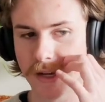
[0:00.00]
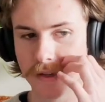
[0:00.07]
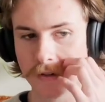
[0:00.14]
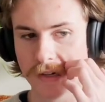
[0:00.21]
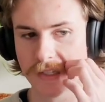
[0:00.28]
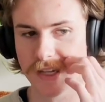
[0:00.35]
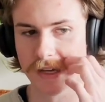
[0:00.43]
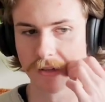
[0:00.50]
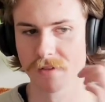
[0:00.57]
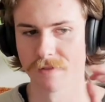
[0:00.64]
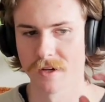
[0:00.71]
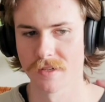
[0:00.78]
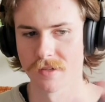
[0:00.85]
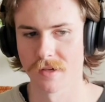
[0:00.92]
in USA
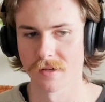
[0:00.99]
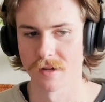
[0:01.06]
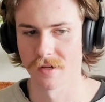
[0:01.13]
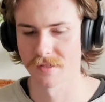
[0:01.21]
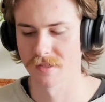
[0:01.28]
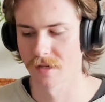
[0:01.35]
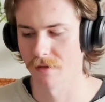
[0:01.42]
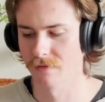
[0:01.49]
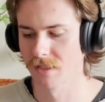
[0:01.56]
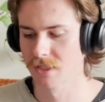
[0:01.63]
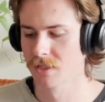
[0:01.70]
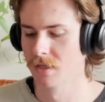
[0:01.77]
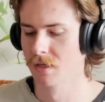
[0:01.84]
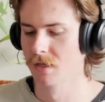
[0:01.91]
Levi's, like non-selvage.